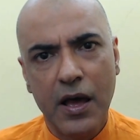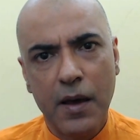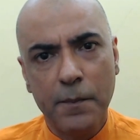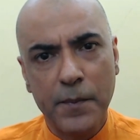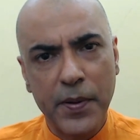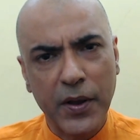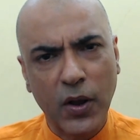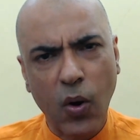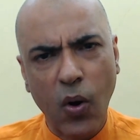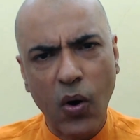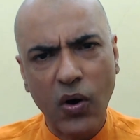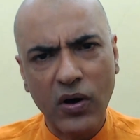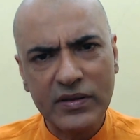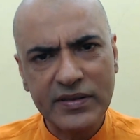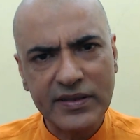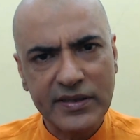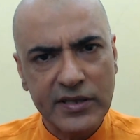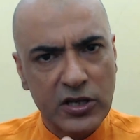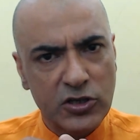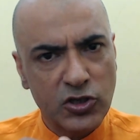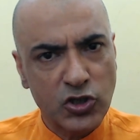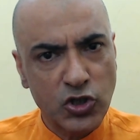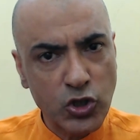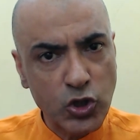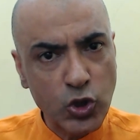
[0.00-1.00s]

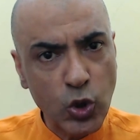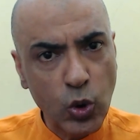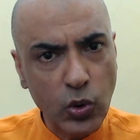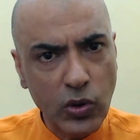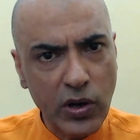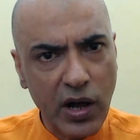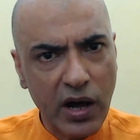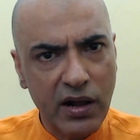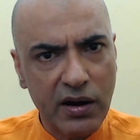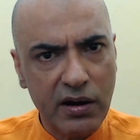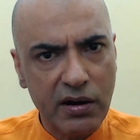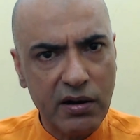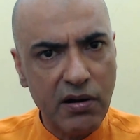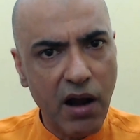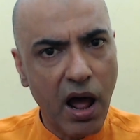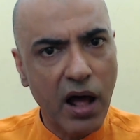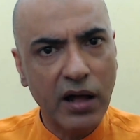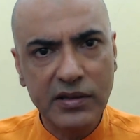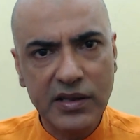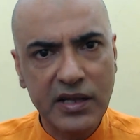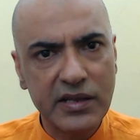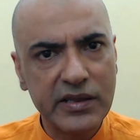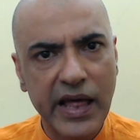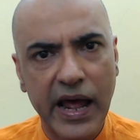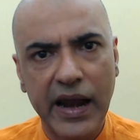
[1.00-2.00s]
because sooner
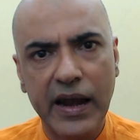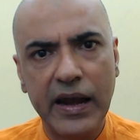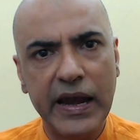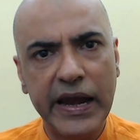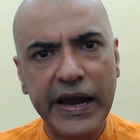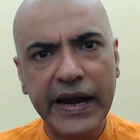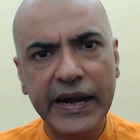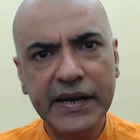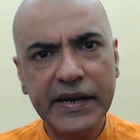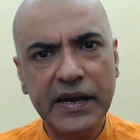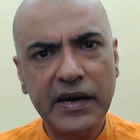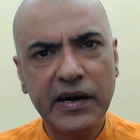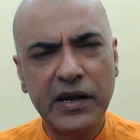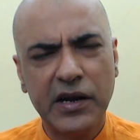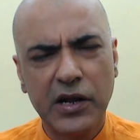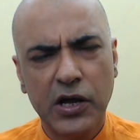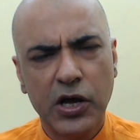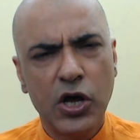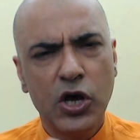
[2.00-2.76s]
rather than later,